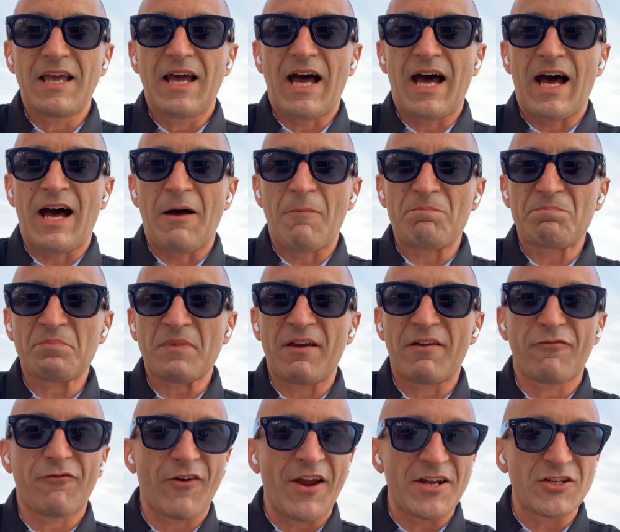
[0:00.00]
Um, my
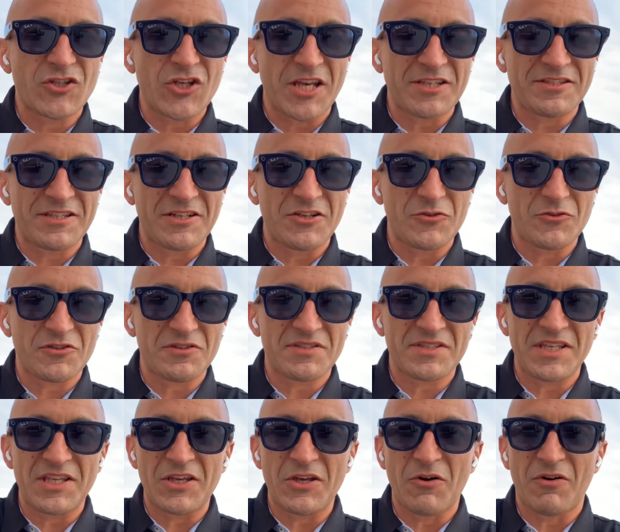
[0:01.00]
friend Justin, who's
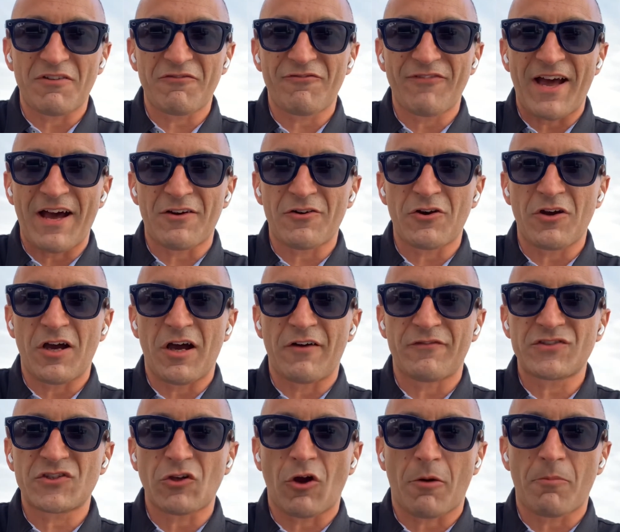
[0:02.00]
the CEO and founder of
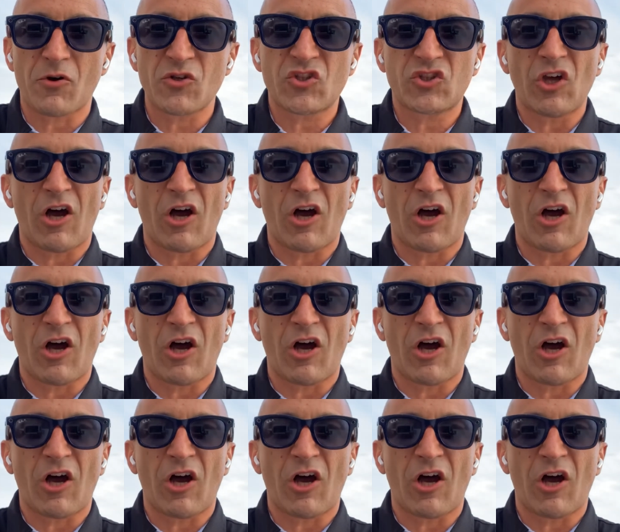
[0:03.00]
Starburst,